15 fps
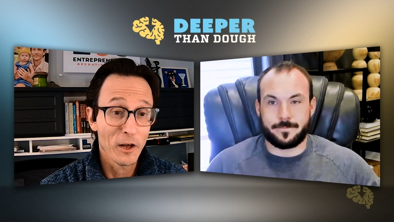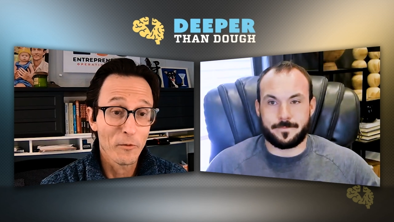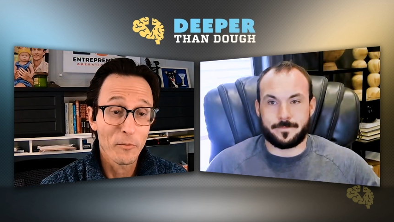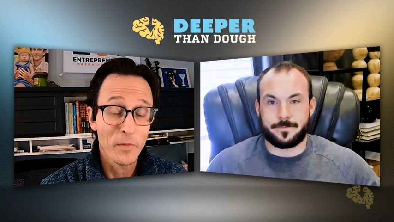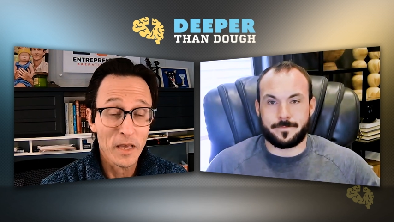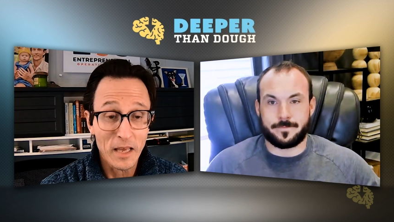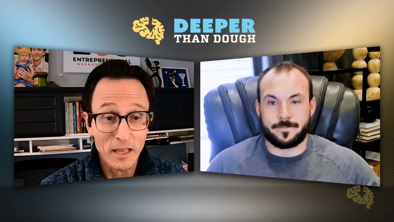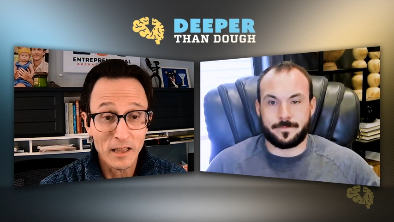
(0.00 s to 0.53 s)
Speaker 1: help
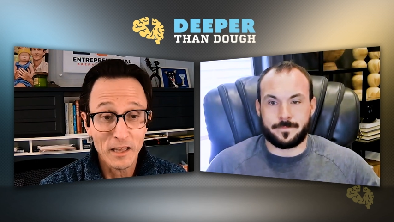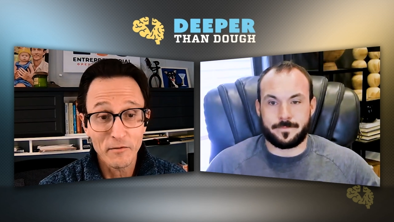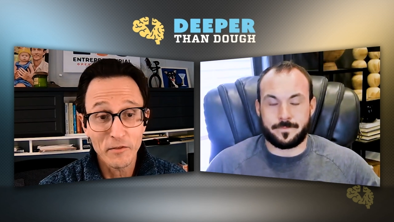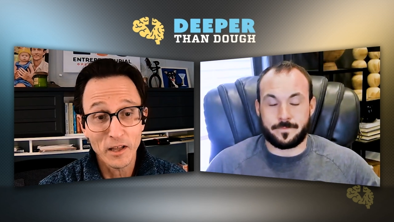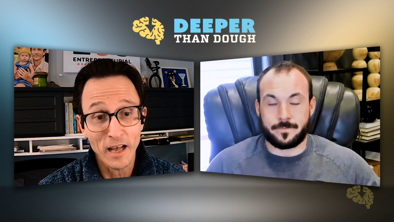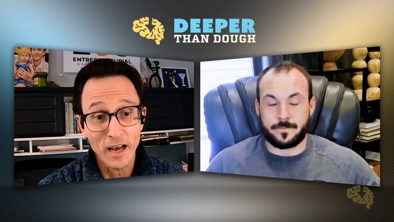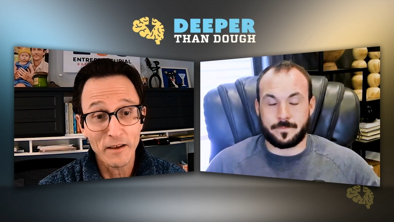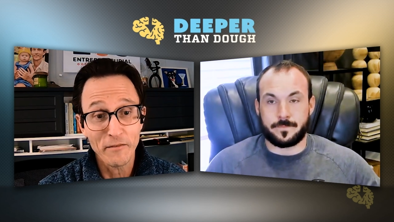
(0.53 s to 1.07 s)
me live
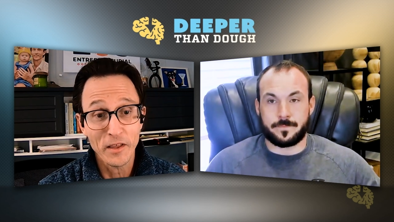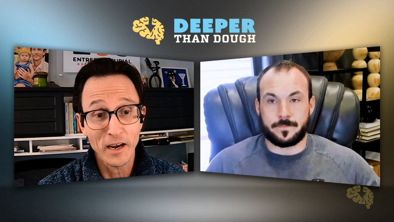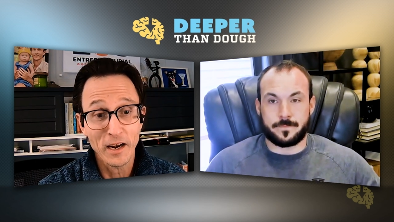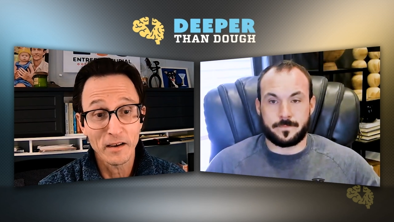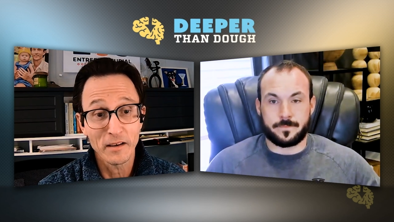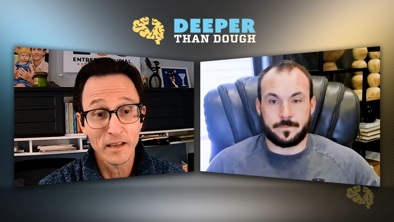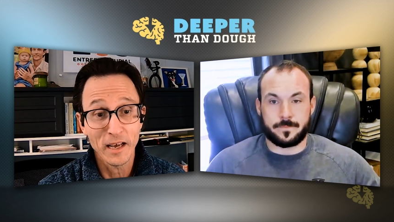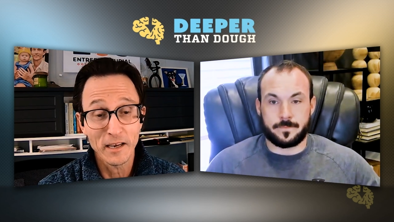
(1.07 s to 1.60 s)
the life
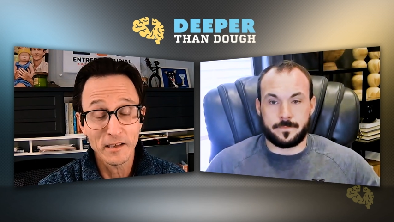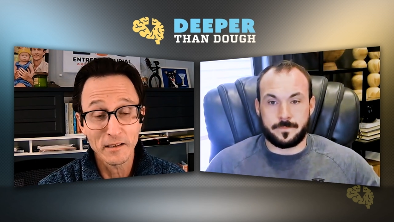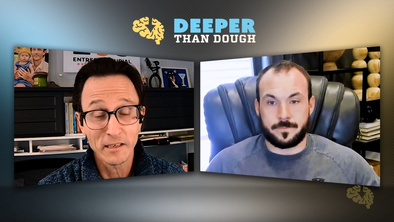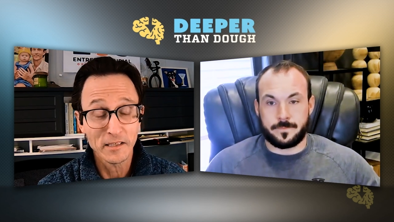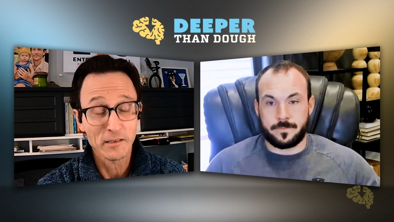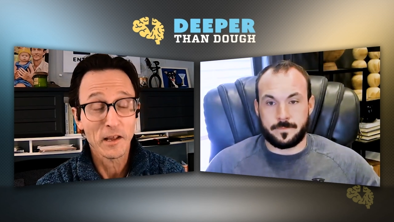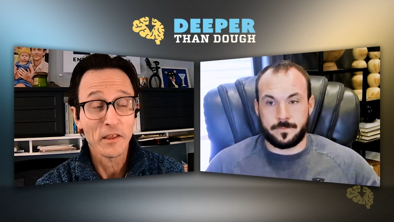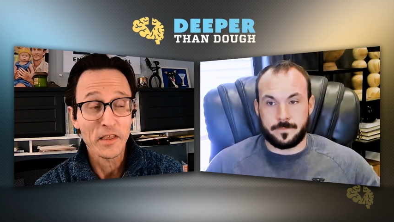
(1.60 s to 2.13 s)
that that
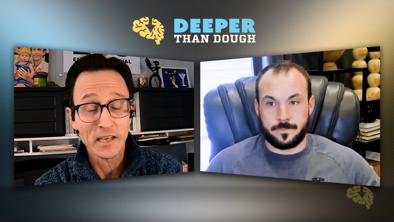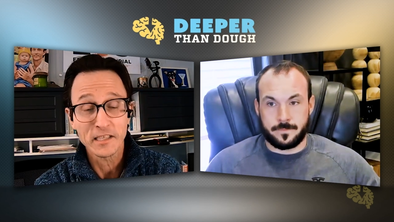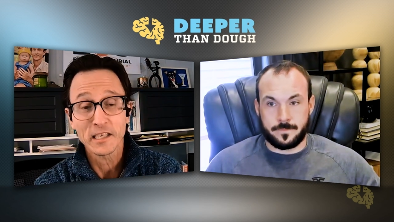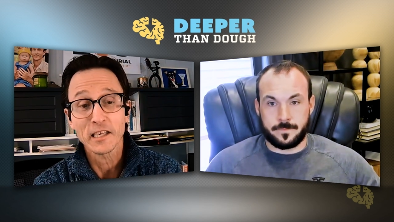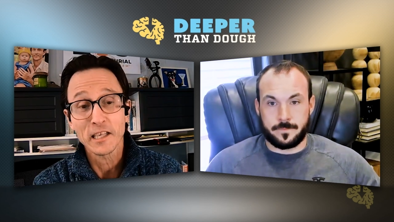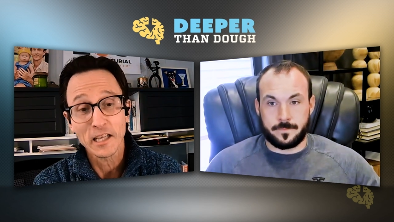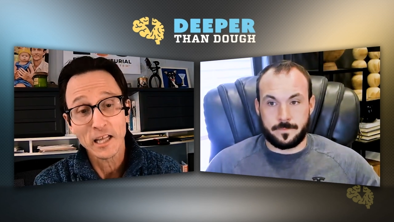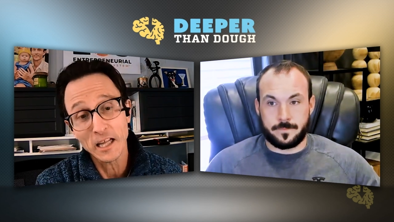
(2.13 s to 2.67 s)
is
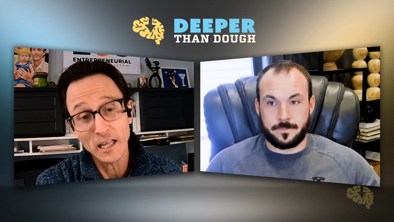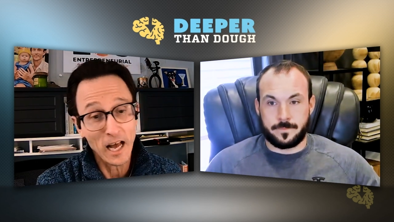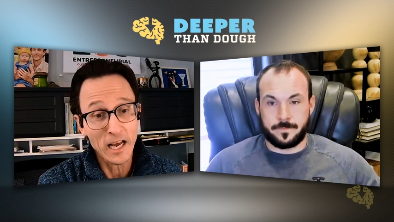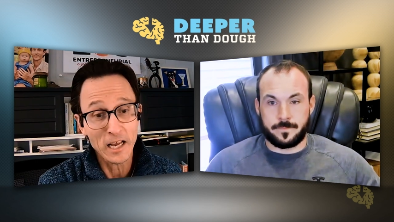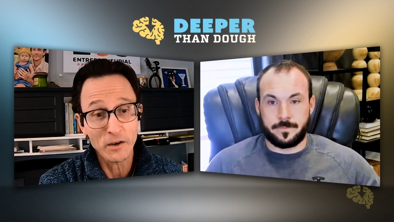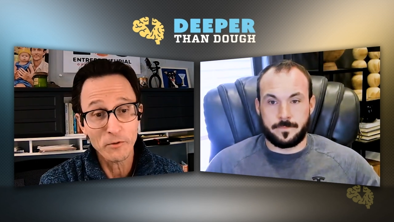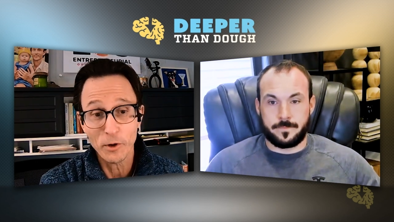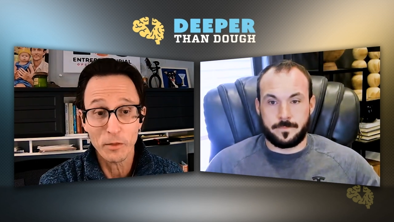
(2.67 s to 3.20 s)
authentically
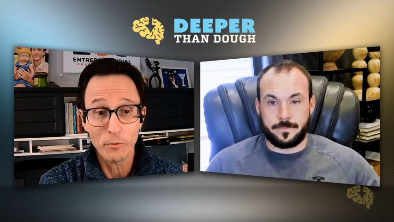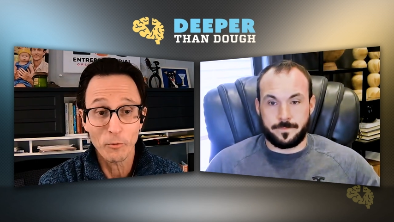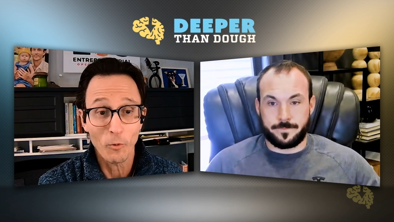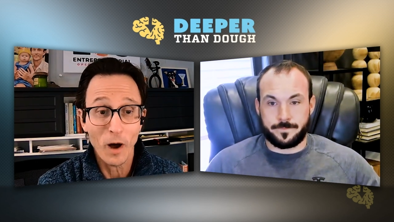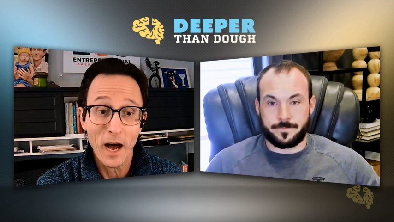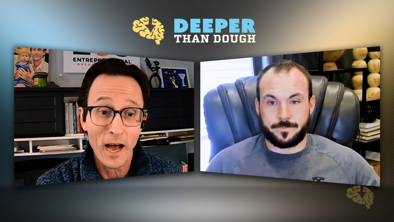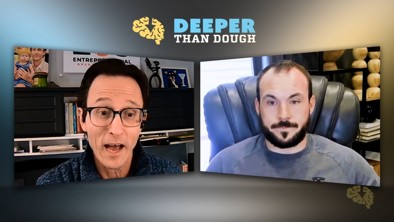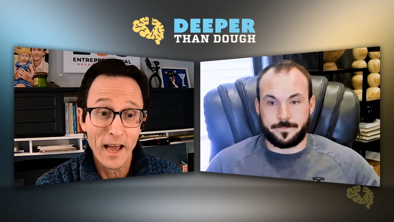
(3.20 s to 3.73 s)
aligned with
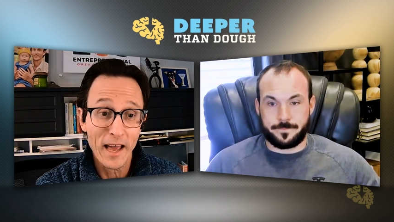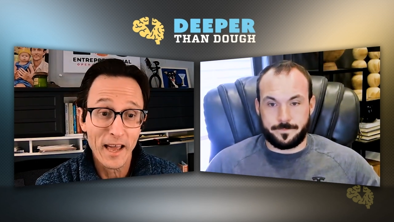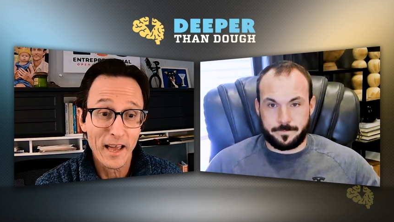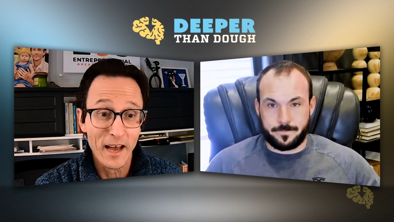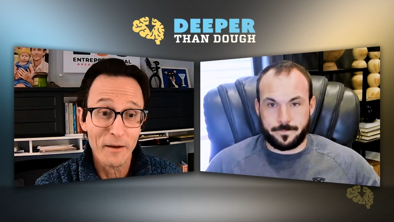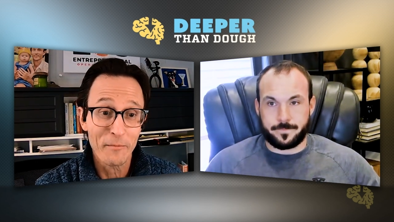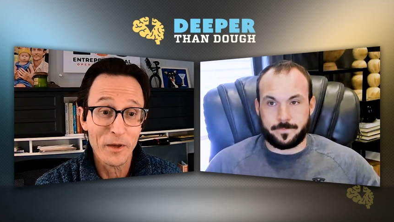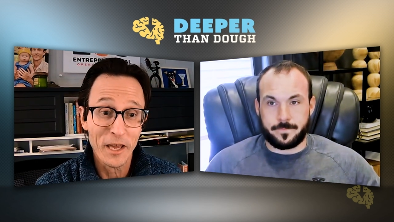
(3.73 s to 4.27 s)

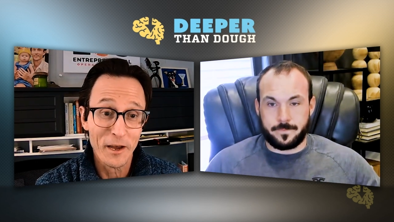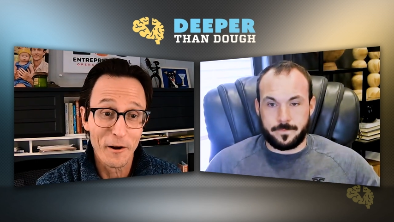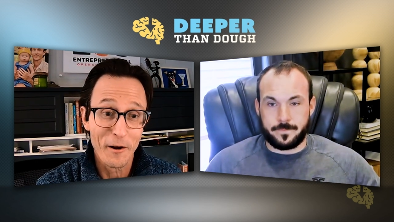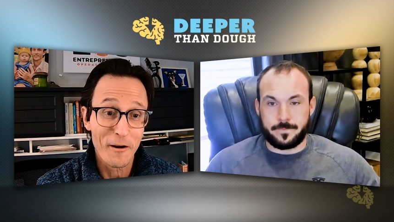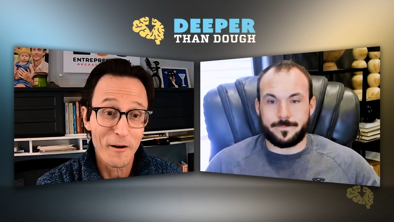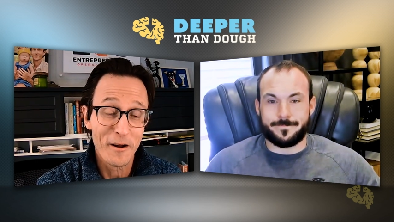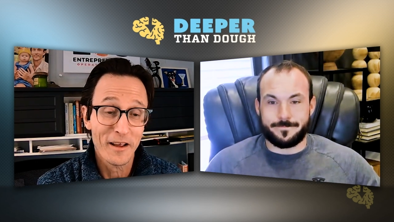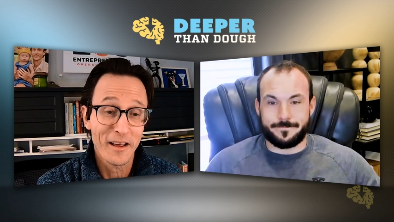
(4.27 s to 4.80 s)
why I'm here